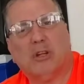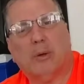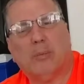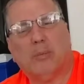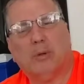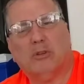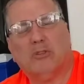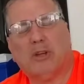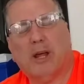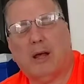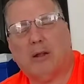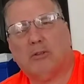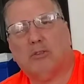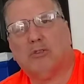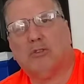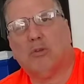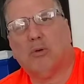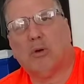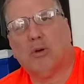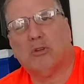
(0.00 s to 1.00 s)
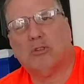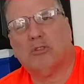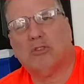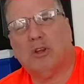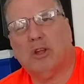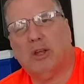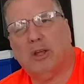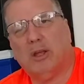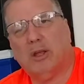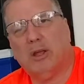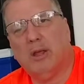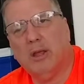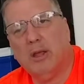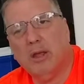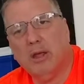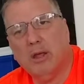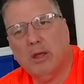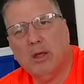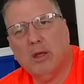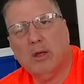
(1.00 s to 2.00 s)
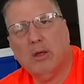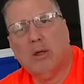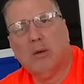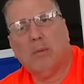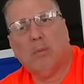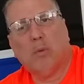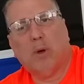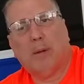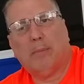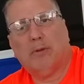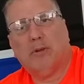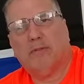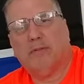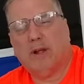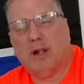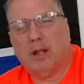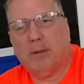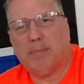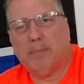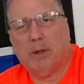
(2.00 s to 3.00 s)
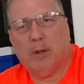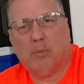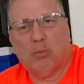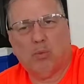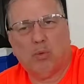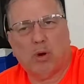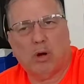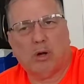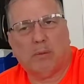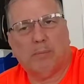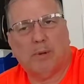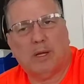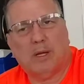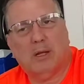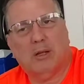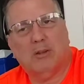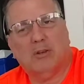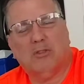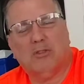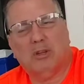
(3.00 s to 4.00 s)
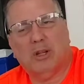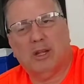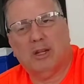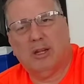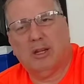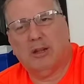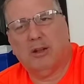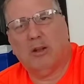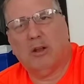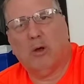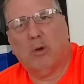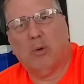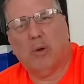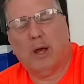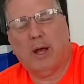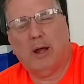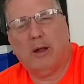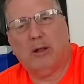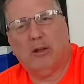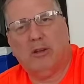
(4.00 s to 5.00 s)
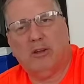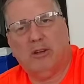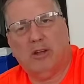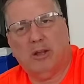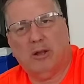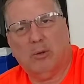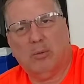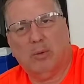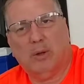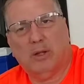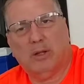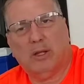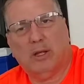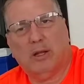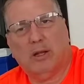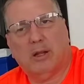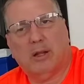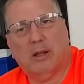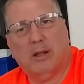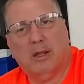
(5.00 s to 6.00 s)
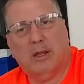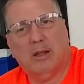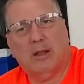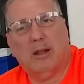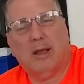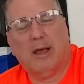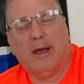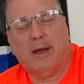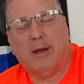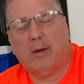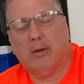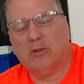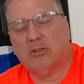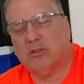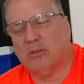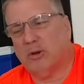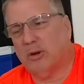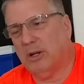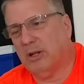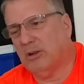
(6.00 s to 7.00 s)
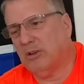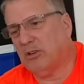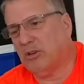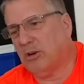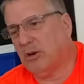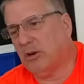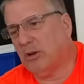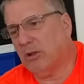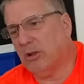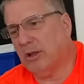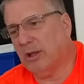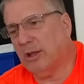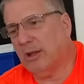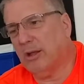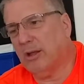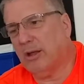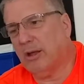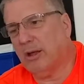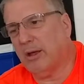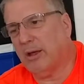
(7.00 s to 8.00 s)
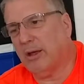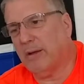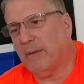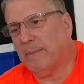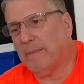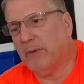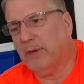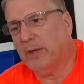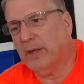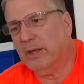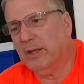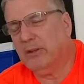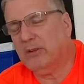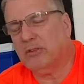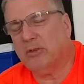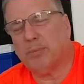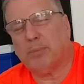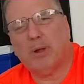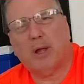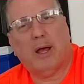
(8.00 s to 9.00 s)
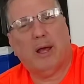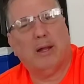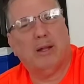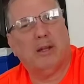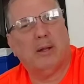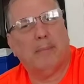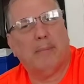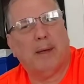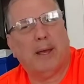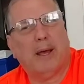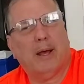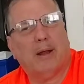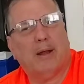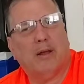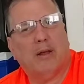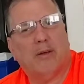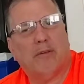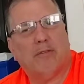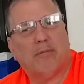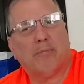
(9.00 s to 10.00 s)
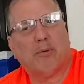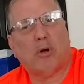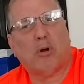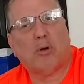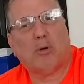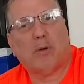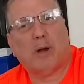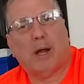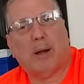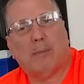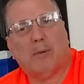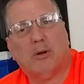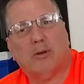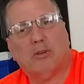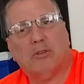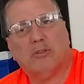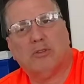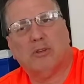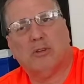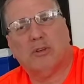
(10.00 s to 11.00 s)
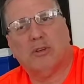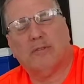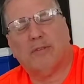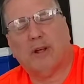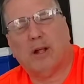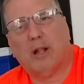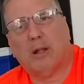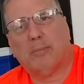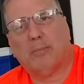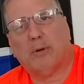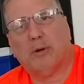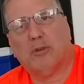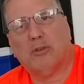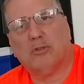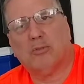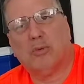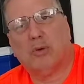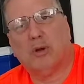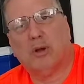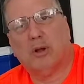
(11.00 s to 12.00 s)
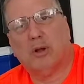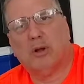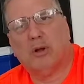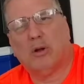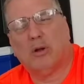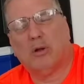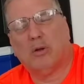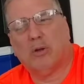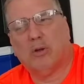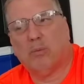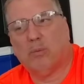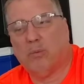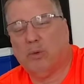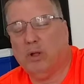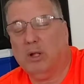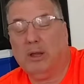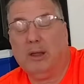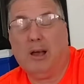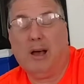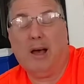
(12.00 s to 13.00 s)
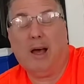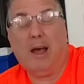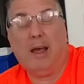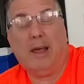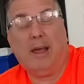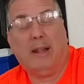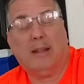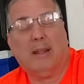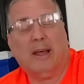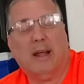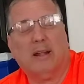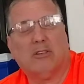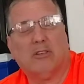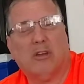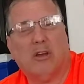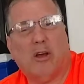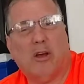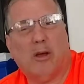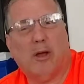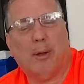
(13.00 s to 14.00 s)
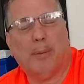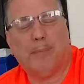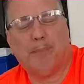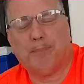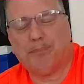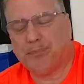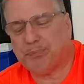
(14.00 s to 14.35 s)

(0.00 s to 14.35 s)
that was outsourcing web development work because they didn't know how to deal with it in-house or internally. Supply and demand of programmers and developers were really high at that time.